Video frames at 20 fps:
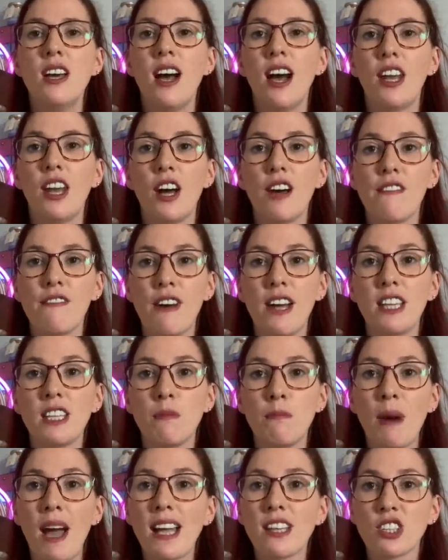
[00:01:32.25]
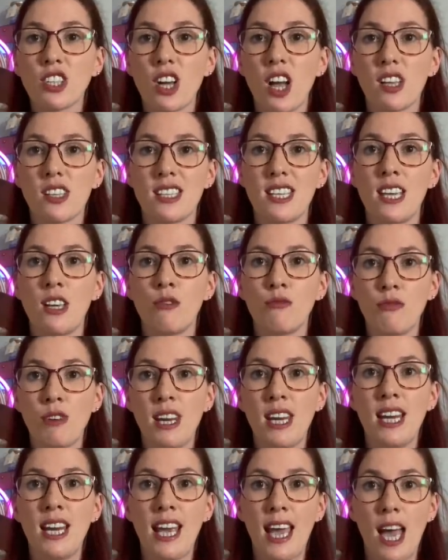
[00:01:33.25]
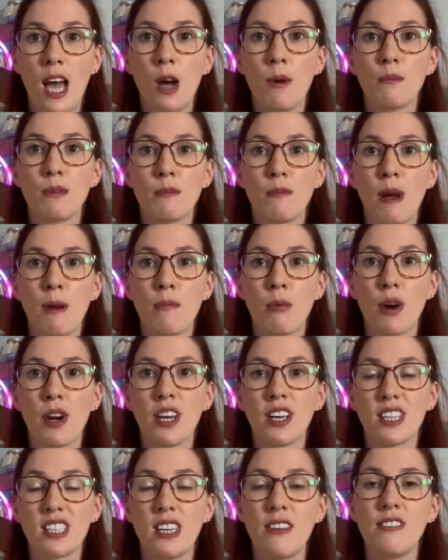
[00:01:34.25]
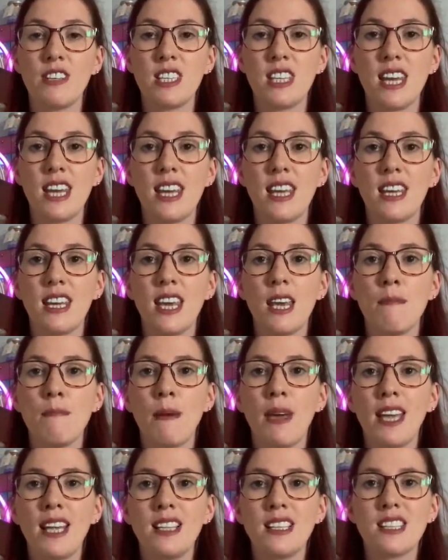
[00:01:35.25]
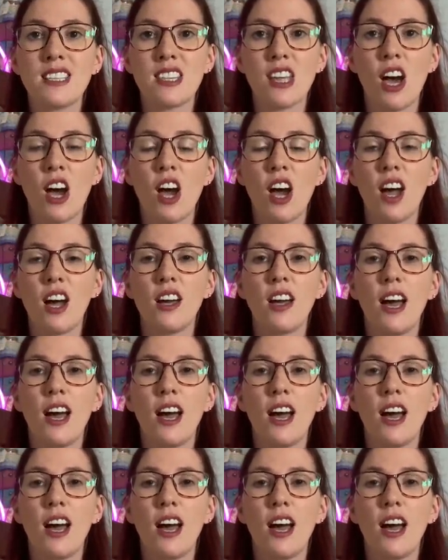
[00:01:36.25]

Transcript: And I find batch cutting really helps my productivity. It means that